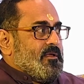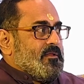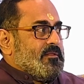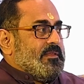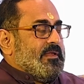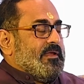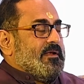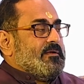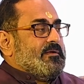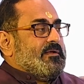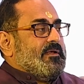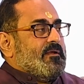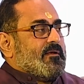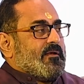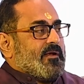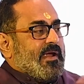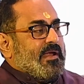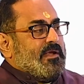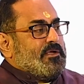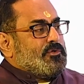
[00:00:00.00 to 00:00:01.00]
The
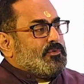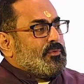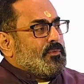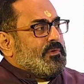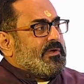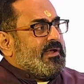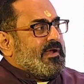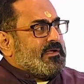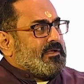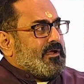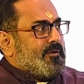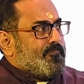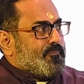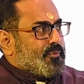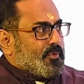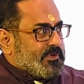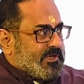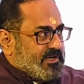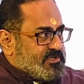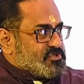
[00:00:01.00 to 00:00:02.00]
right to data
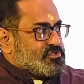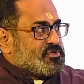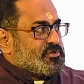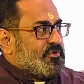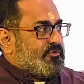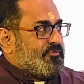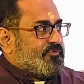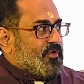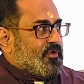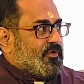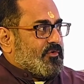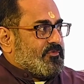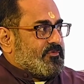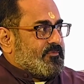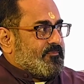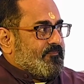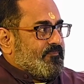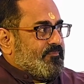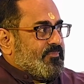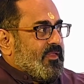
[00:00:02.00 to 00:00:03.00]
protection of yours
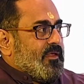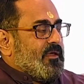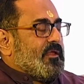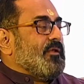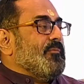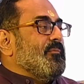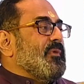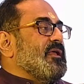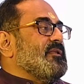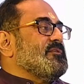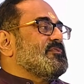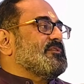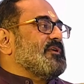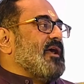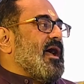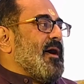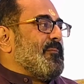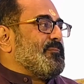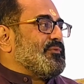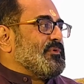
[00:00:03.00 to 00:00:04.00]
remains
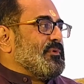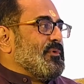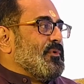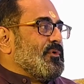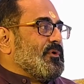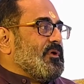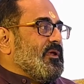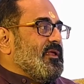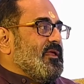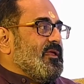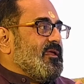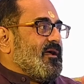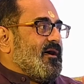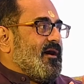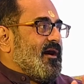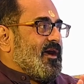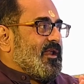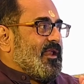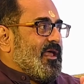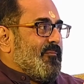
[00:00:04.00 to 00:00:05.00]
absolutely
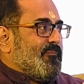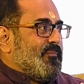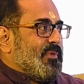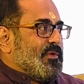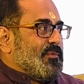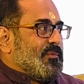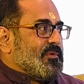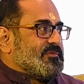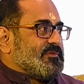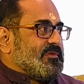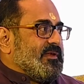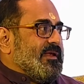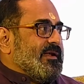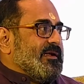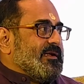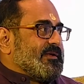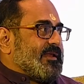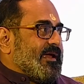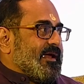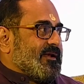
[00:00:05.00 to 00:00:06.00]
unambiguously
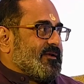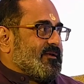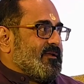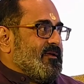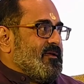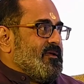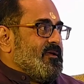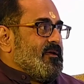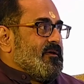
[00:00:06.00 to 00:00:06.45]
intact,